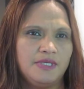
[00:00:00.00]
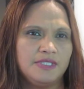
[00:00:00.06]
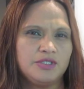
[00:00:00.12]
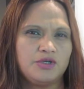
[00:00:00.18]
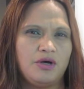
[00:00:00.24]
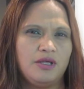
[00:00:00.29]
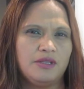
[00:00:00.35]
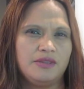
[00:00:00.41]

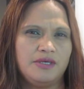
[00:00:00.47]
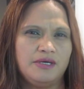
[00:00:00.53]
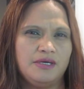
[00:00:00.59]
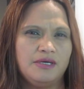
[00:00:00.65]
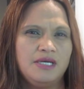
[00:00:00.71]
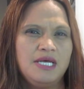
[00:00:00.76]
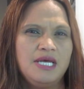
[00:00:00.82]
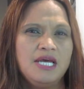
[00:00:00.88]
It's called
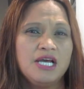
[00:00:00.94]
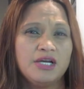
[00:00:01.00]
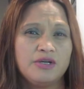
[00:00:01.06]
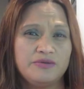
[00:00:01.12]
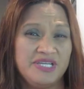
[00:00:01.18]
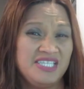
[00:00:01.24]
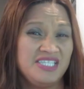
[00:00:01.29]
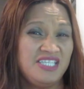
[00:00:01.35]
the
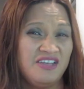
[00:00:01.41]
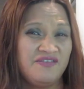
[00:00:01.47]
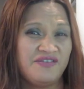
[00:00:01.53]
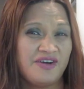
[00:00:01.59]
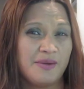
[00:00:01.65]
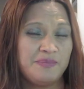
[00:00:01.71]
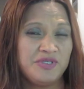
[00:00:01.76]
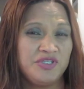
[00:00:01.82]
green
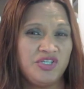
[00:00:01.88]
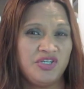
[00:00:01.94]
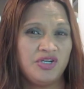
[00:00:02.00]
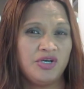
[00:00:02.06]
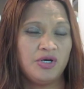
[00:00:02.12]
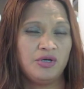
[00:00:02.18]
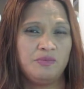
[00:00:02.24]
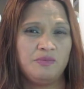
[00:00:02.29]
tea
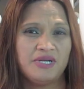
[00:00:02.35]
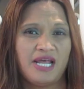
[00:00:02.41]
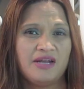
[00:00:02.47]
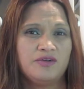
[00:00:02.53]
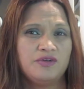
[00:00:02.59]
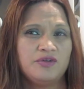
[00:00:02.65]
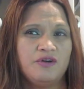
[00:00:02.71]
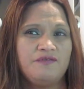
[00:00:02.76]
frappuccino, but
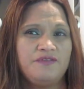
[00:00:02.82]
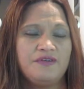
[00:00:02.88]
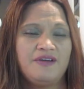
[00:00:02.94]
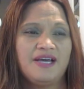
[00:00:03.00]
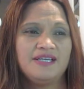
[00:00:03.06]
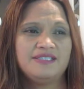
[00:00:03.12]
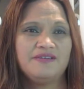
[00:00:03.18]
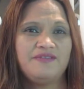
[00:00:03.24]
I don't know if you
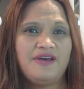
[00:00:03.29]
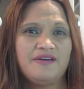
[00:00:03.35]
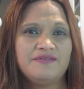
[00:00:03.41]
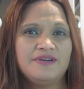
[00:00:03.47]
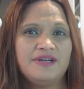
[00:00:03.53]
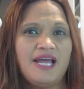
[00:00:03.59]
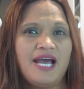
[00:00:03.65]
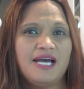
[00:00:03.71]
guys have
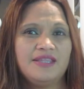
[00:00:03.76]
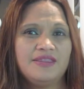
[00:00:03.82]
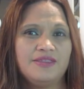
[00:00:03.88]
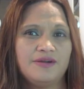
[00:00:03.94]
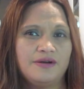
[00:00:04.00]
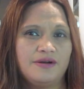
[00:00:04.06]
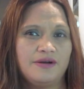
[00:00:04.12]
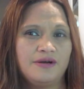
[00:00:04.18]
ever
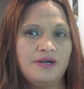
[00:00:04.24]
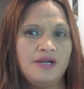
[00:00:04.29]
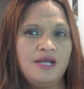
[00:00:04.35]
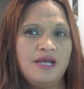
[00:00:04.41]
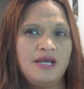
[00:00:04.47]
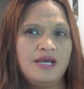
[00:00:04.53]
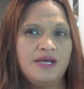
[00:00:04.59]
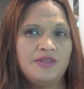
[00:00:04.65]
had their
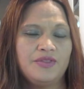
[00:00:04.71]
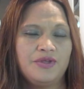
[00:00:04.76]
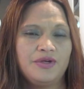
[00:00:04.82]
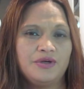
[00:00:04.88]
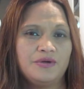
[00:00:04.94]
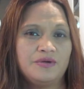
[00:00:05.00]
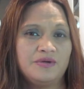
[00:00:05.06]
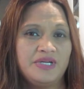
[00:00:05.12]

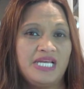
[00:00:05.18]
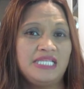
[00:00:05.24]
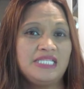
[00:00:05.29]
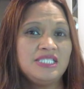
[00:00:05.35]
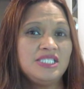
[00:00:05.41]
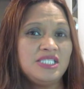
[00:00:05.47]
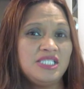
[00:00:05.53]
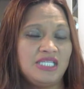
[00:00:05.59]

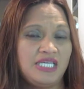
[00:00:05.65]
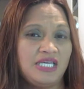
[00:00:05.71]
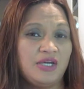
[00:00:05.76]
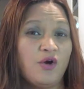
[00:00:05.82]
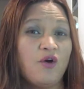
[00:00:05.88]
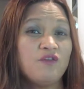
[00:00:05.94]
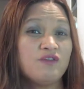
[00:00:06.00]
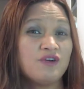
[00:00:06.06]
green
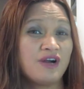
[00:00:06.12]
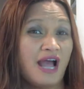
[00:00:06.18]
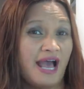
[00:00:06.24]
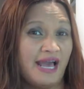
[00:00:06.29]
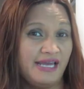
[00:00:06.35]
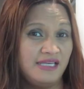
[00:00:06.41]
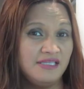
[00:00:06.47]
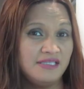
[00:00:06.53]
tea over
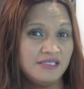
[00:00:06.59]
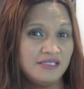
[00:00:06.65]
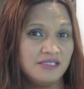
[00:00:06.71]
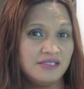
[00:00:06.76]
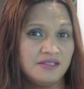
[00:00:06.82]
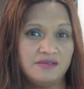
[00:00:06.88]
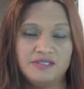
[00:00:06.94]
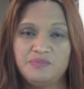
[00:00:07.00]
ice.
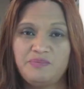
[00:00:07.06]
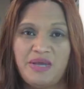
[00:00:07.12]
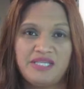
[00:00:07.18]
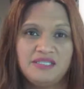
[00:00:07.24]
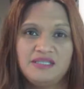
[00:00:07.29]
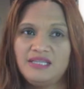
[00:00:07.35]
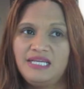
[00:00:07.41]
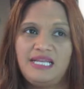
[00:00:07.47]
So it's
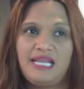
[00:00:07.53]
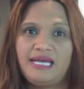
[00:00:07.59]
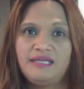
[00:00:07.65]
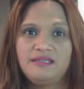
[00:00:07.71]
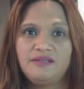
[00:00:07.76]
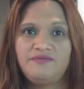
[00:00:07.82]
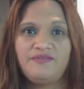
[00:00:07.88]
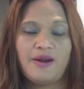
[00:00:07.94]
basically
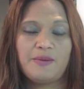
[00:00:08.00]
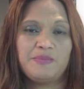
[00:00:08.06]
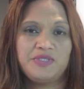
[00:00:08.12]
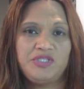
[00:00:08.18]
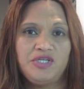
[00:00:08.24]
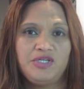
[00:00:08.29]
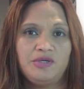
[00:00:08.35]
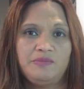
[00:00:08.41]
like the
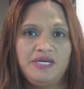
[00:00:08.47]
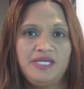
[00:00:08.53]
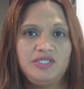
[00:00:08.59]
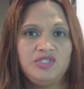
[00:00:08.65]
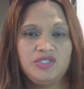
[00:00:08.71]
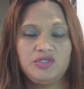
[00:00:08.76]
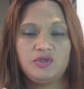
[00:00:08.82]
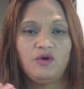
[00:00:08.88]
frappuccino, but
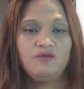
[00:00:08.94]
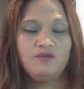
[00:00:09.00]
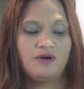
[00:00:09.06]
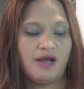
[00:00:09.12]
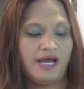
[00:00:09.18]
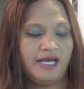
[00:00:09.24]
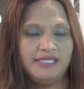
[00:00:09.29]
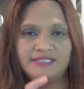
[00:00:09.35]
it's just
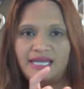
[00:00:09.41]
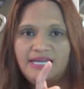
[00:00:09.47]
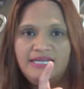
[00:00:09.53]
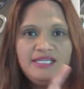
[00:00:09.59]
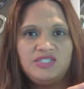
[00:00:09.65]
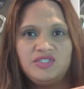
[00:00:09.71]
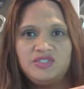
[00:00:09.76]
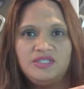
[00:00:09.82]
over ice,
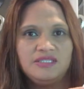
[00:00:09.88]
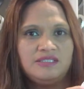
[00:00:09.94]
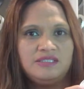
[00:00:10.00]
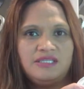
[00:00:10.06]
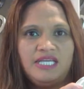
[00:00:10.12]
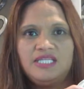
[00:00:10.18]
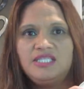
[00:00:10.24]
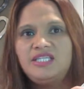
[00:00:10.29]
and it's
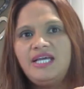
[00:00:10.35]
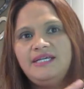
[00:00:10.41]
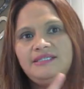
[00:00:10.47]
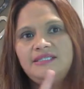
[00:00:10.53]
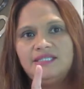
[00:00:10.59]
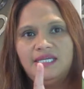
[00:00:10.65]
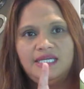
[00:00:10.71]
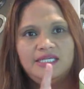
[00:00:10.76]
just, it
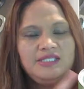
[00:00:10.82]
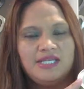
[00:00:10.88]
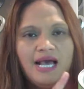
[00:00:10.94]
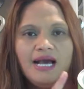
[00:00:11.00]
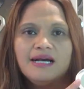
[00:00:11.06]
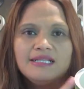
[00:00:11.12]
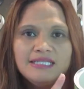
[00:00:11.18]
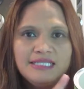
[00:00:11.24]
tastes
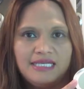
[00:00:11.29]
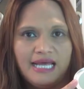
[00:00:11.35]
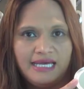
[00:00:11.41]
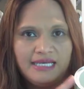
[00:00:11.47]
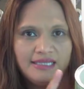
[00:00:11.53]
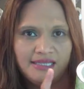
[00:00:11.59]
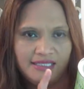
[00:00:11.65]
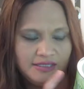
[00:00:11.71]
exactly
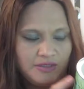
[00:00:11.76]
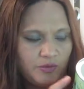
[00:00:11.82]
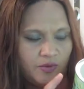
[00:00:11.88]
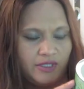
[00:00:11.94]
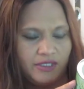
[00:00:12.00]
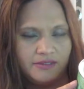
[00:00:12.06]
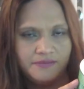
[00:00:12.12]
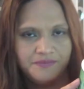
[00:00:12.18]
like this
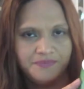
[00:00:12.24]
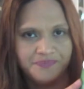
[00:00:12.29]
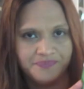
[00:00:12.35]
one.